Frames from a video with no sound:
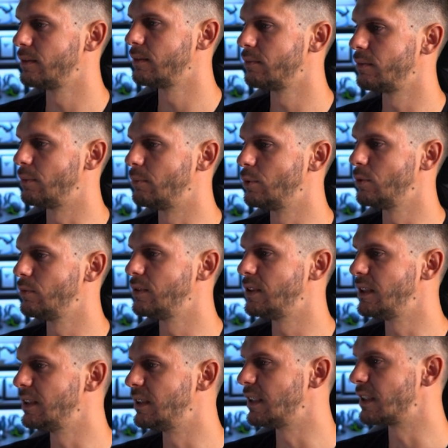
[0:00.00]
remove
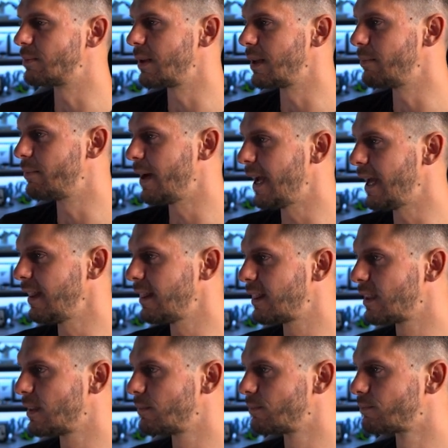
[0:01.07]
the display path
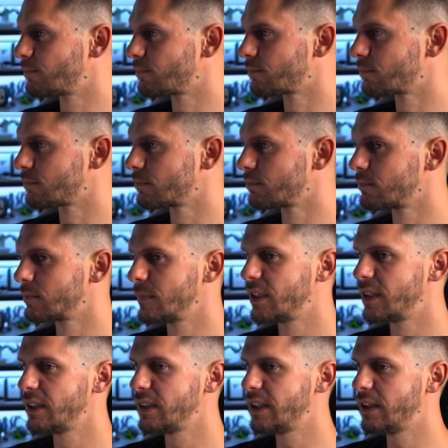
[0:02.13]

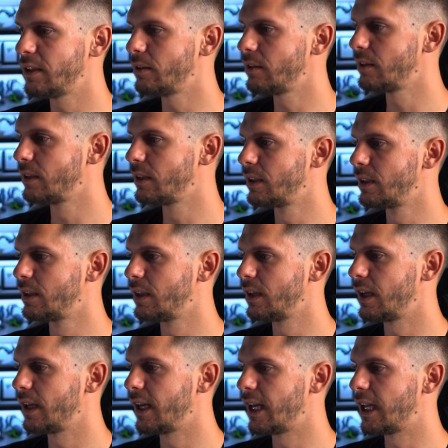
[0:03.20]
here,
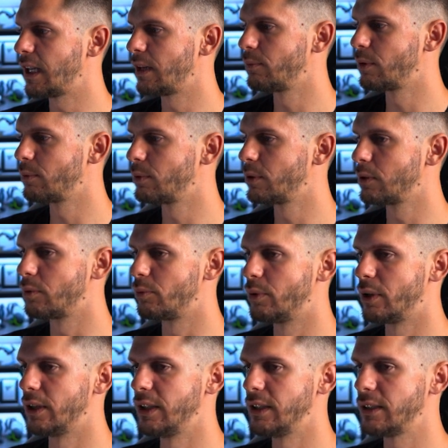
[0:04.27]
and we will
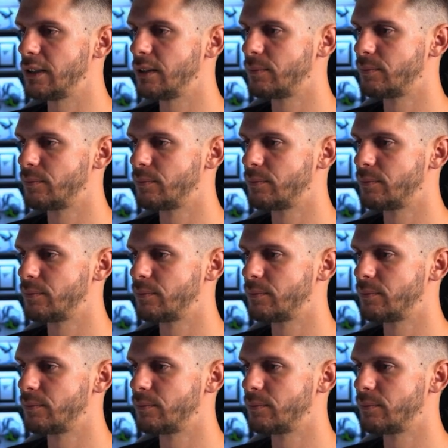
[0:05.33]
run it.